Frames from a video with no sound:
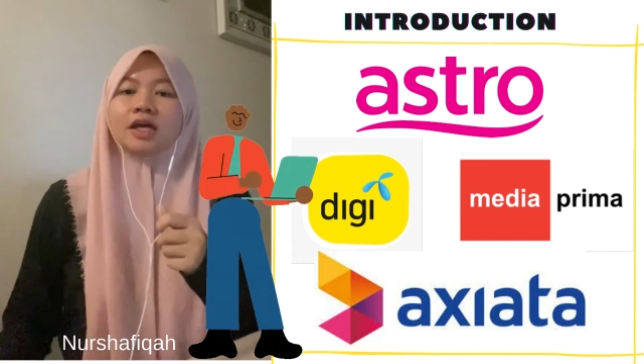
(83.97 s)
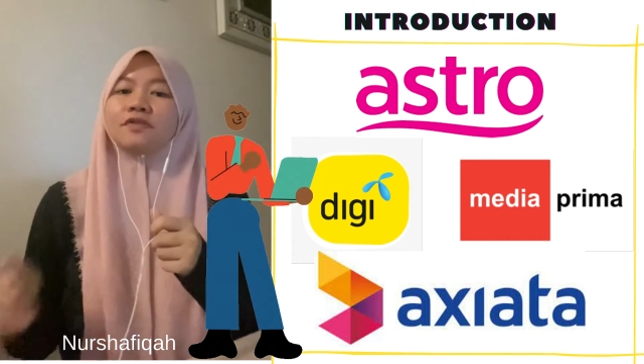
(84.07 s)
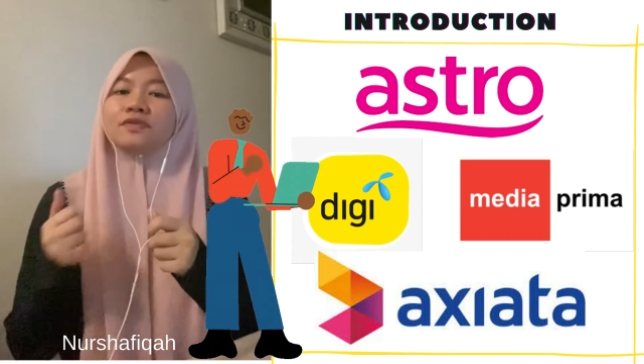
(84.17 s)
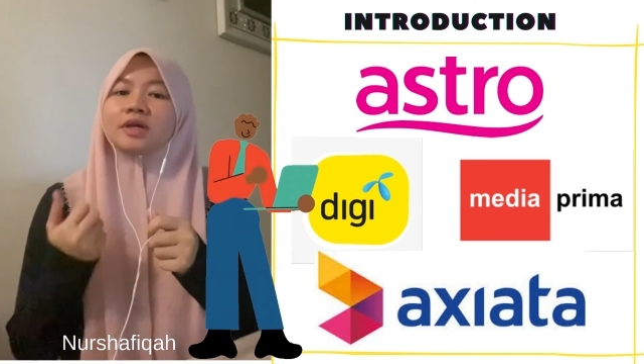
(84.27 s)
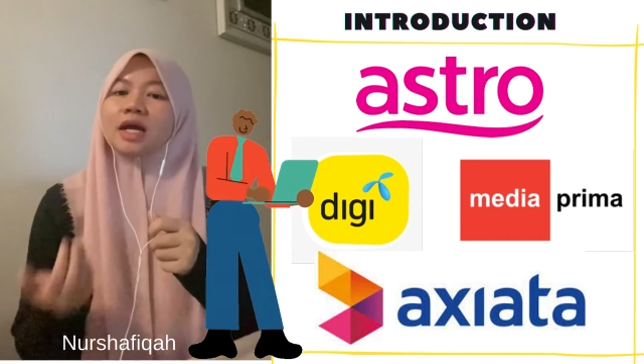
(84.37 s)
a
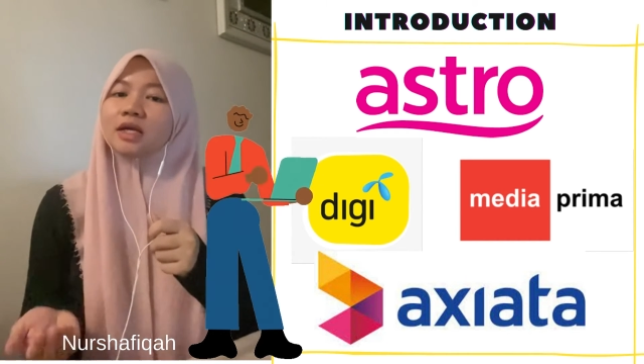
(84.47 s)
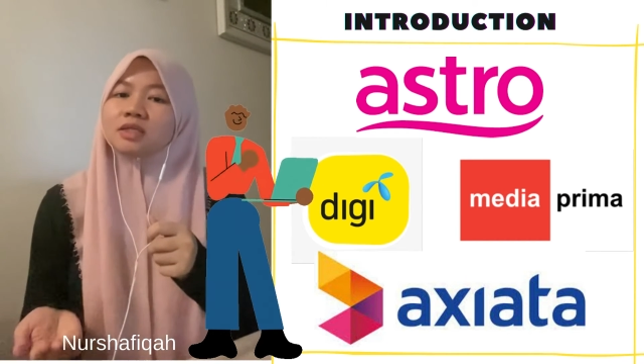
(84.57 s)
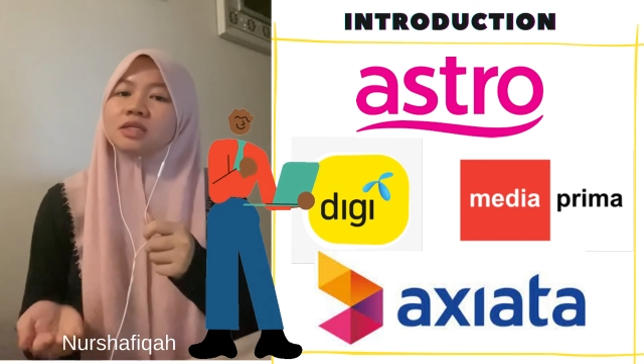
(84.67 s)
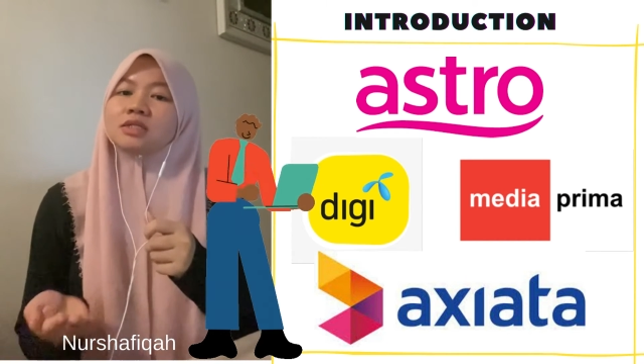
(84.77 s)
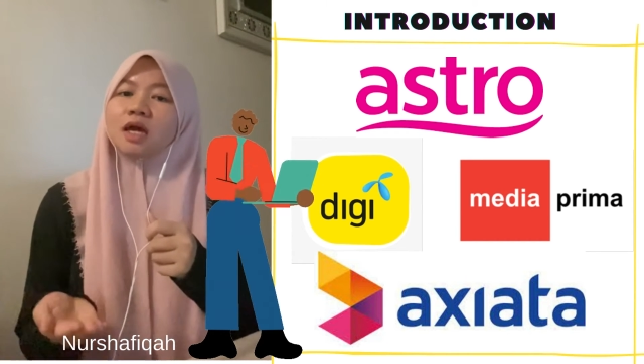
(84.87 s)

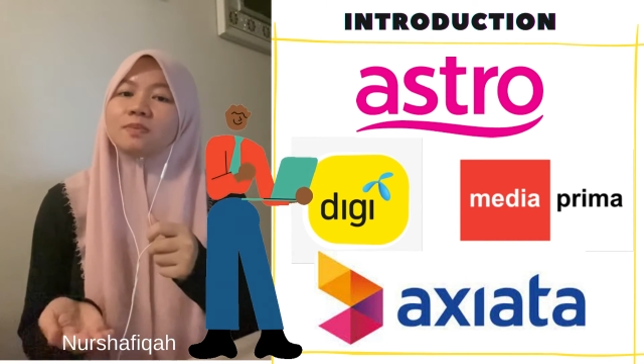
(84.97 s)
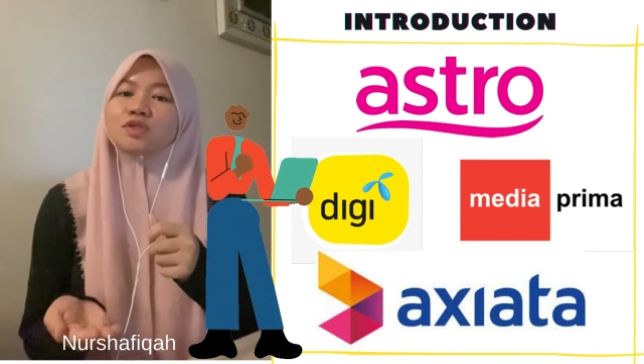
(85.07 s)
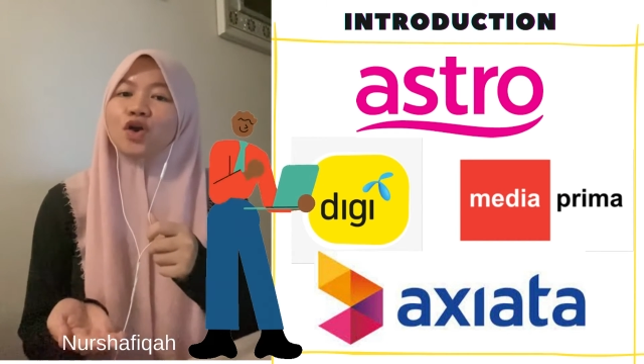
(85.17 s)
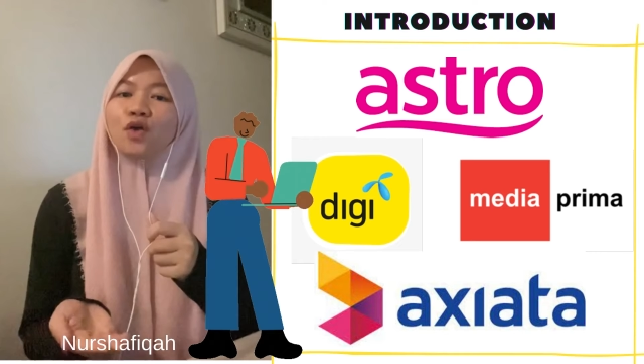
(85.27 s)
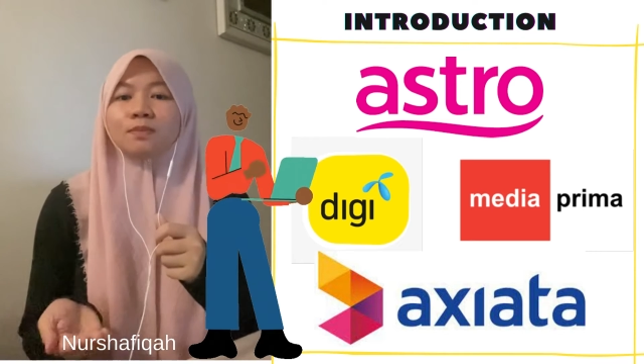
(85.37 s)
variety
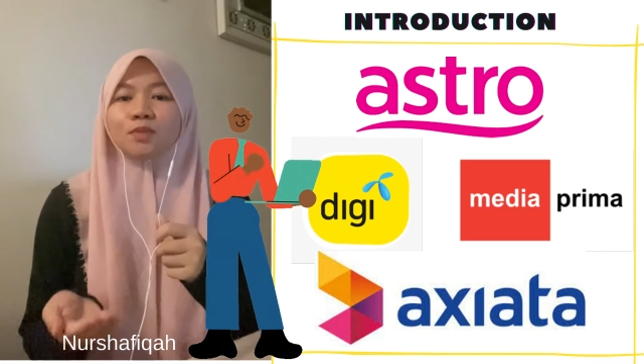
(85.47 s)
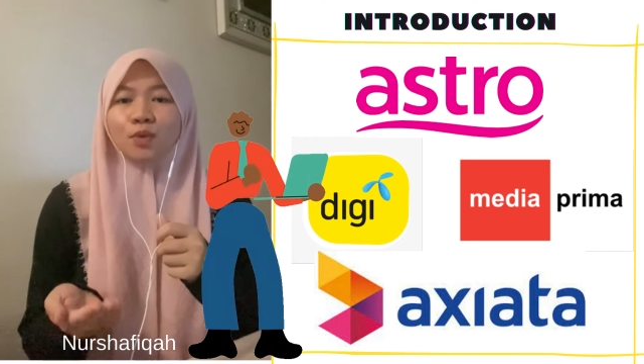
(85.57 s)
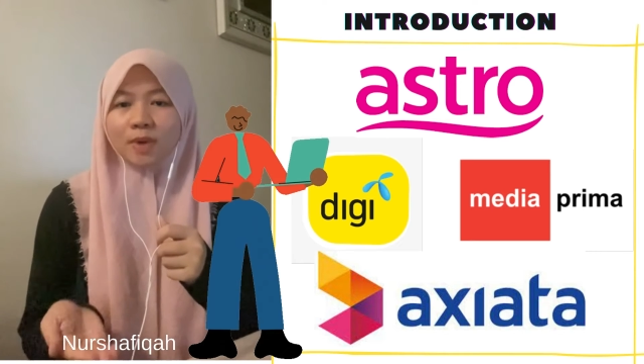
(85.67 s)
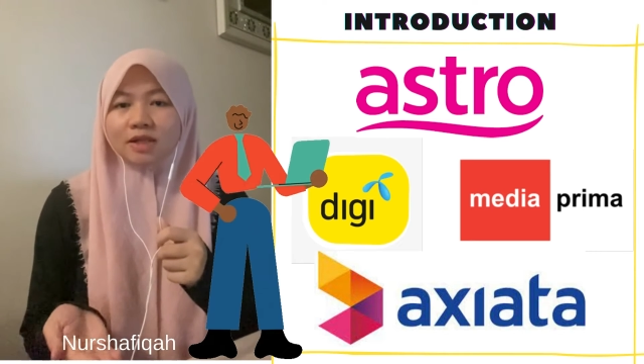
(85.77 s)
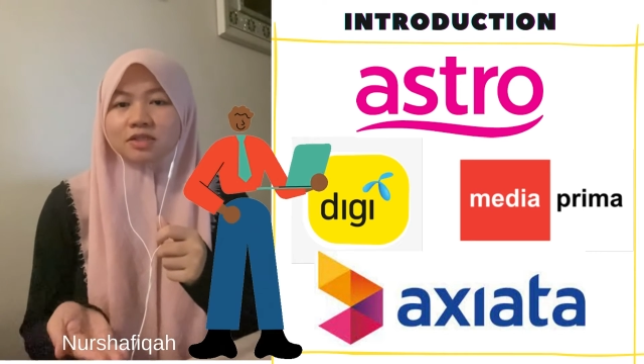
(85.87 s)
types of
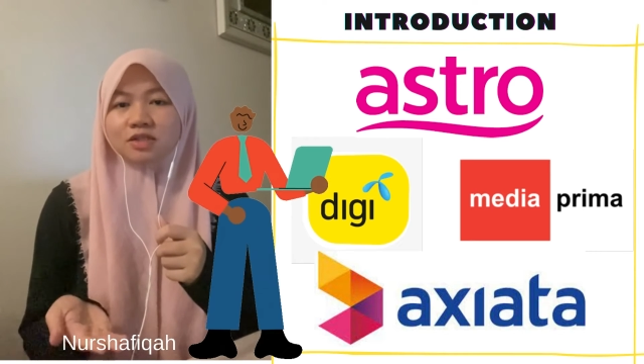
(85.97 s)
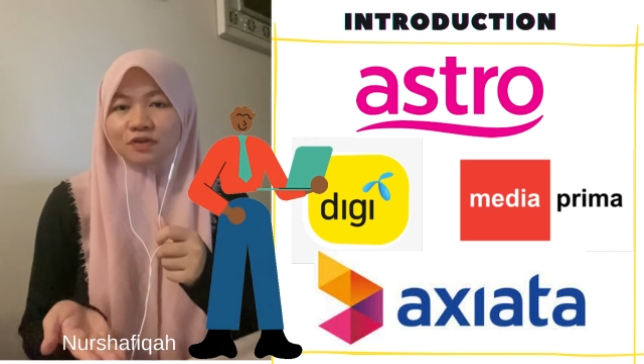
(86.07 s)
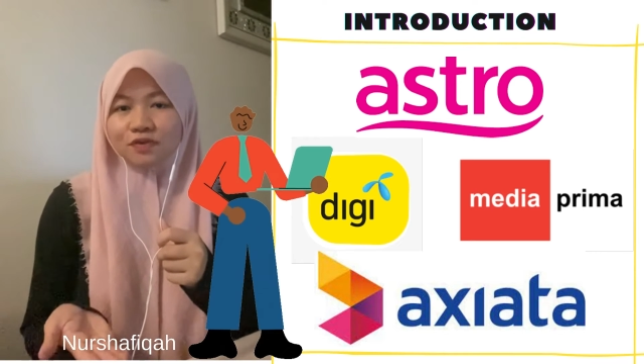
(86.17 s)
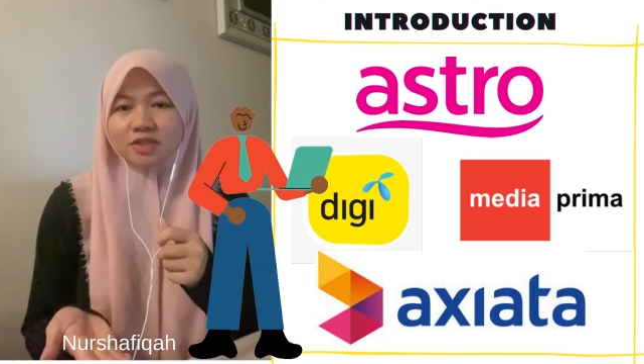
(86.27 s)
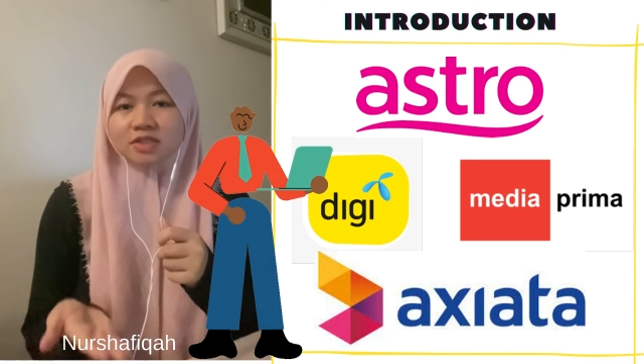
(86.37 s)
mobile
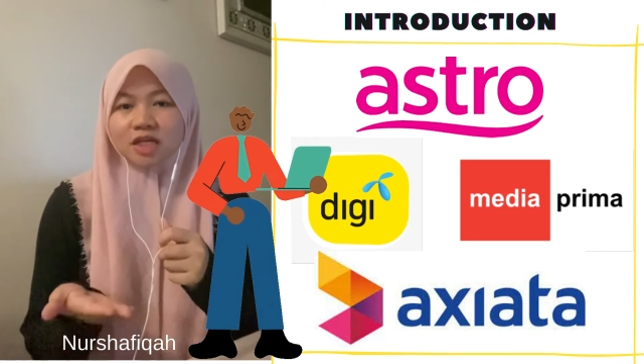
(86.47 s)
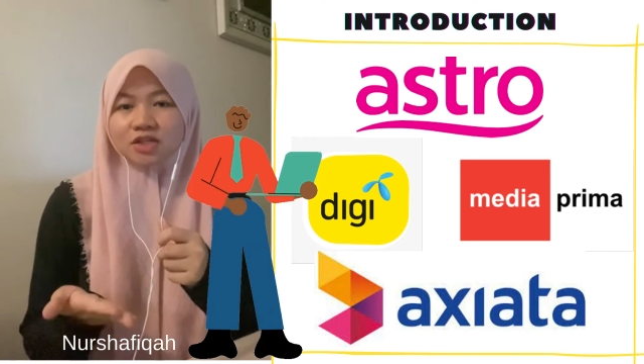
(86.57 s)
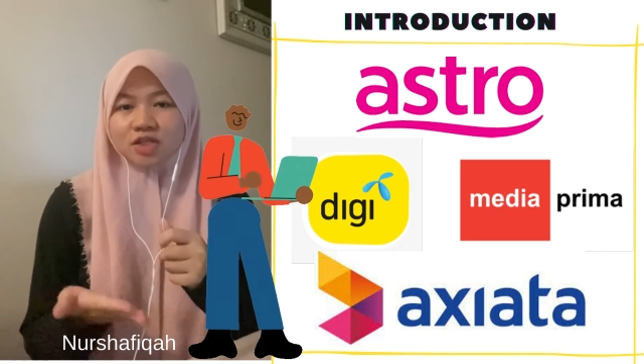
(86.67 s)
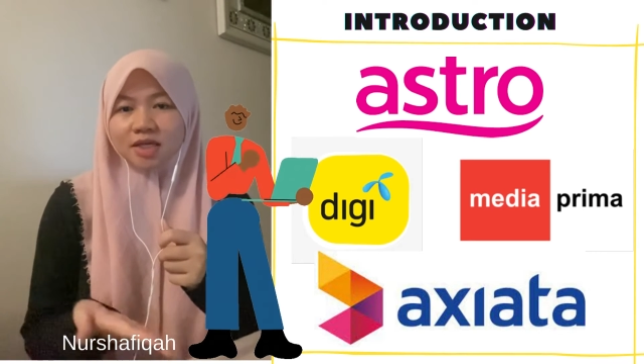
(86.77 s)
service such